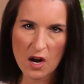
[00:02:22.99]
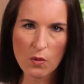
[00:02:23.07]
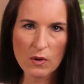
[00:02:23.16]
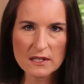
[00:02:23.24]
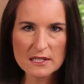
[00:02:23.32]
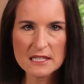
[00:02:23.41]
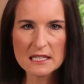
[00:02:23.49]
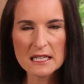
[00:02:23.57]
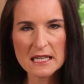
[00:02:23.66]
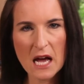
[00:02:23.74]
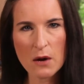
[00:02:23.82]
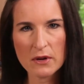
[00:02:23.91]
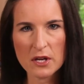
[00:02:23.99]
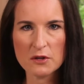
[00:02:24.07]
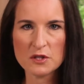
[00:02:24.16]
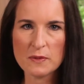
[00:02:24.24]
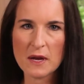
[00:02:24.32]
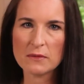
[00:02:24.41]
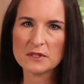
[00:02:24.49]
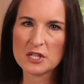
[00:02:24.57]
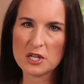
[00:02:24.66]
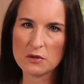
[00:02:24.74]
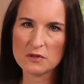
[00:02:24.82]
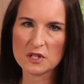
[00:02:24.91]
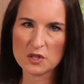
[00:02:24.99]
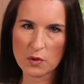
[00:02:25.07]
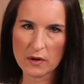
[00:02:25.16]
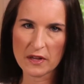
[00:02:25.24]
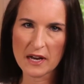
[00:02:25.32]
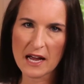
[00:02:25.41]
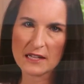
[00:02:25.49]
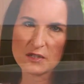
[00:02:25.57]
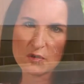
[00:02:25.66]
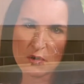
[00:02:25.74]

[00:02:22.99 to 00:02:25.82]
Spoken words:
while still allowing you to be able to use the toilet as